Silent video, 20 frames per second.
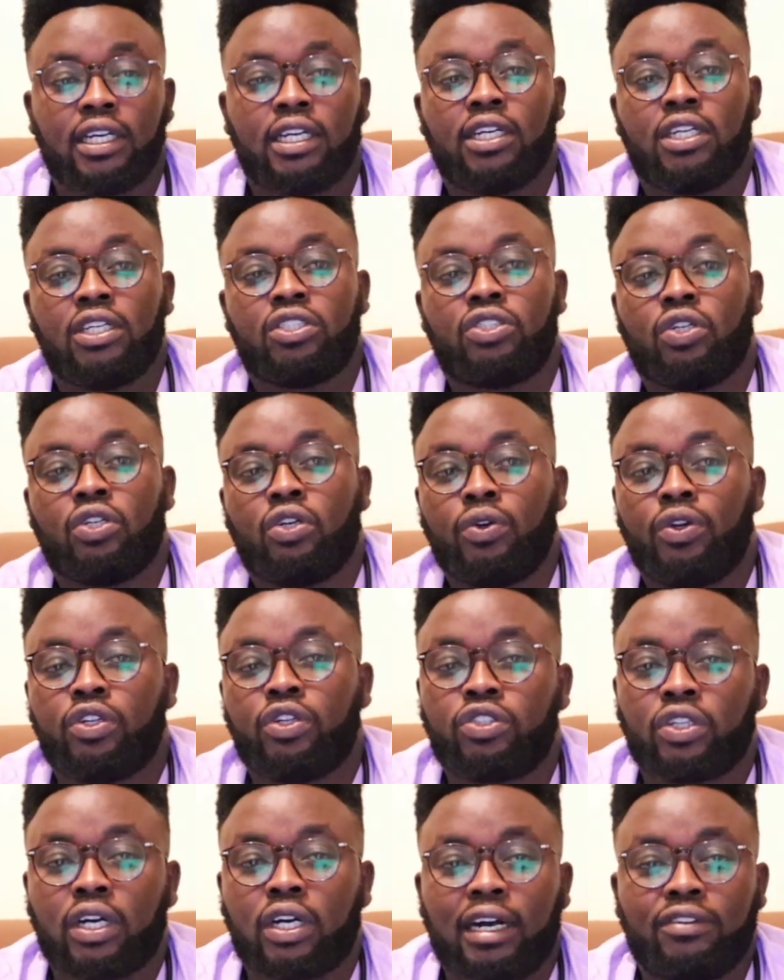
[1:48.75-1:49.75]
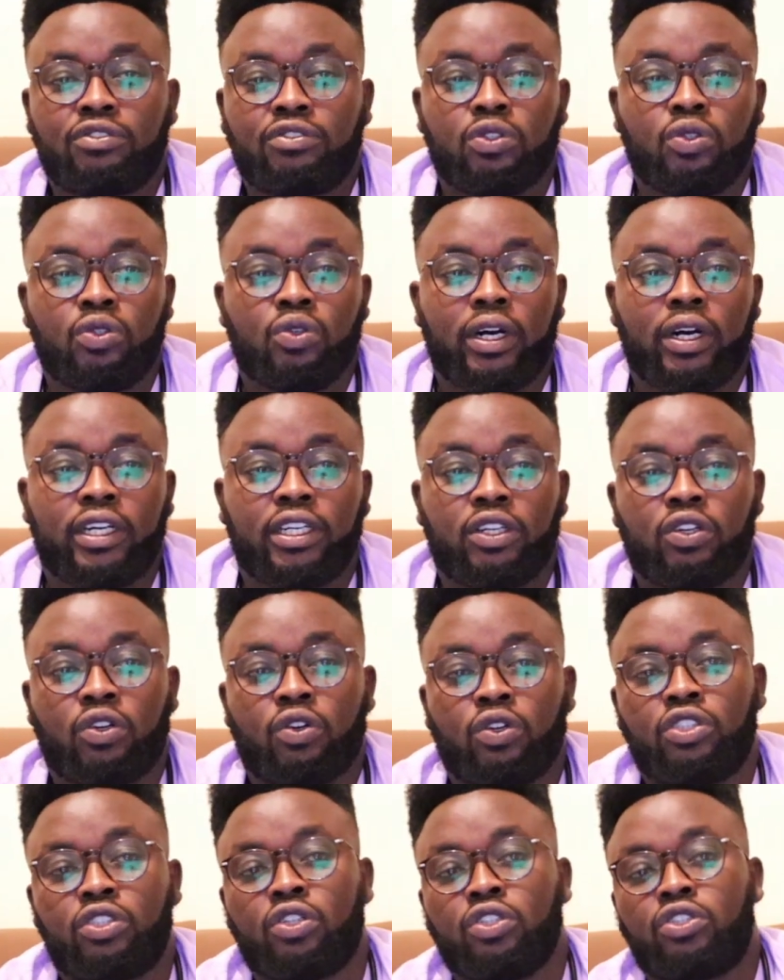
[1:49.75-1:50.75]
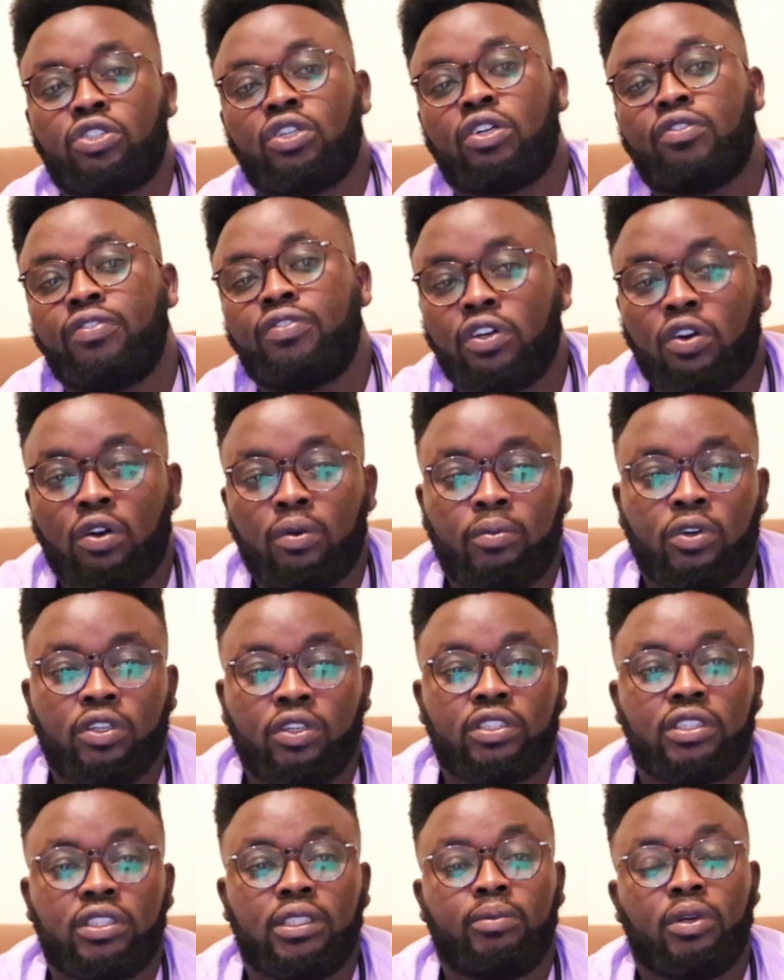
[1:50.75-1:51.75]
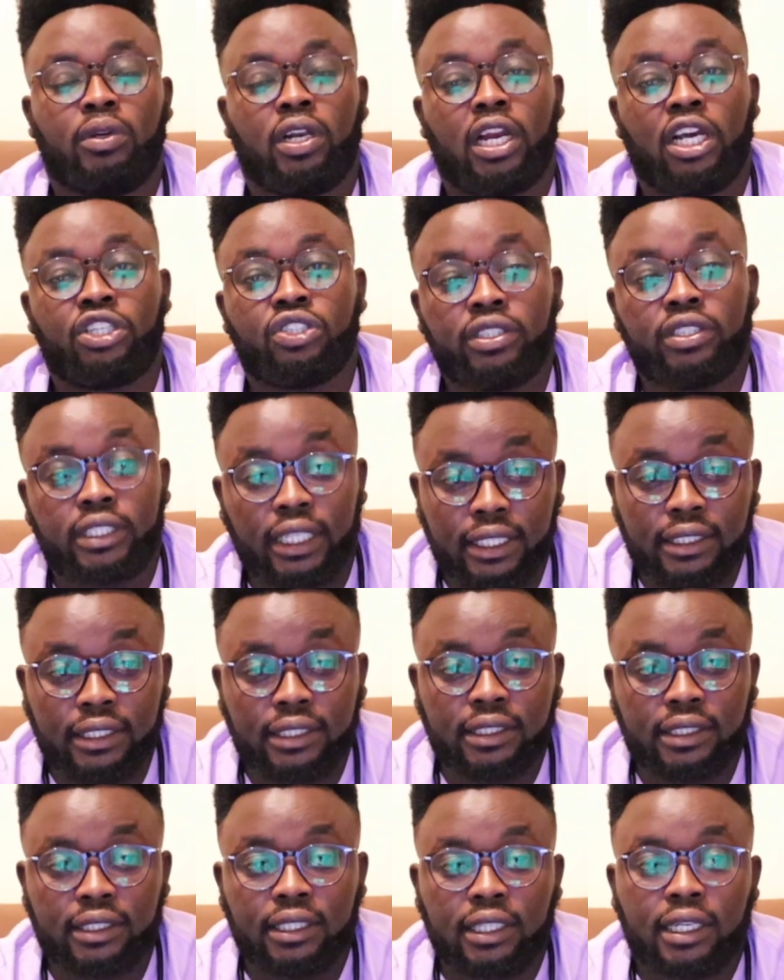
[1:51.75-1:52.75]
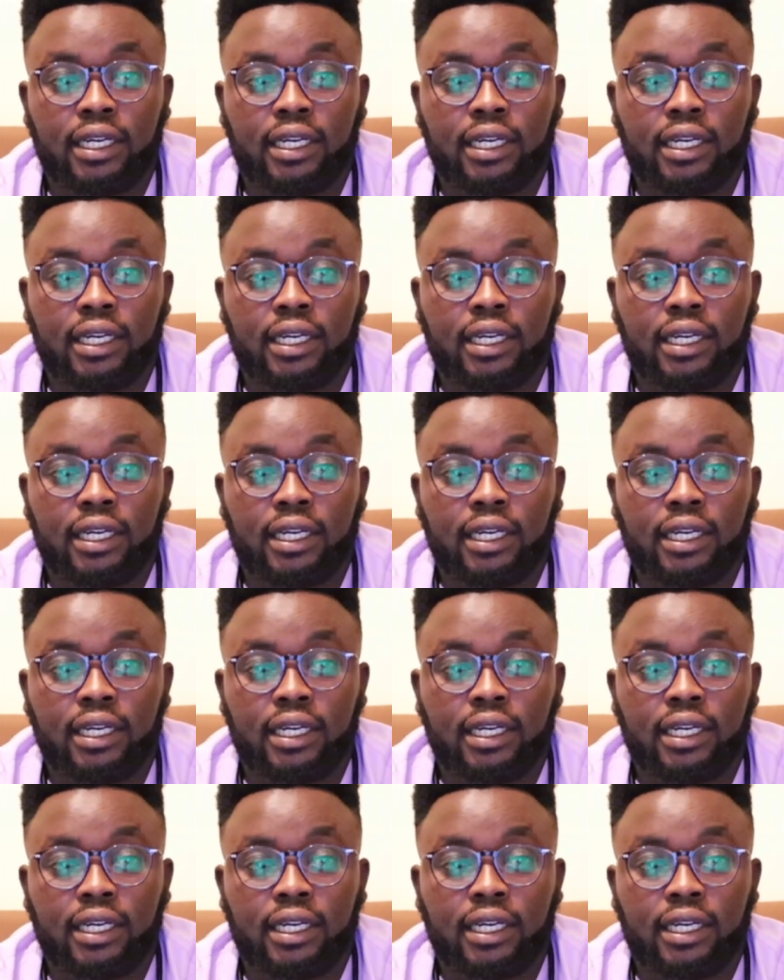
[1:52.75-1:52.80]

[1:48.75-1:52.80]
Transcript: So you also have to do adrenocorticotropic hormone stimulation test,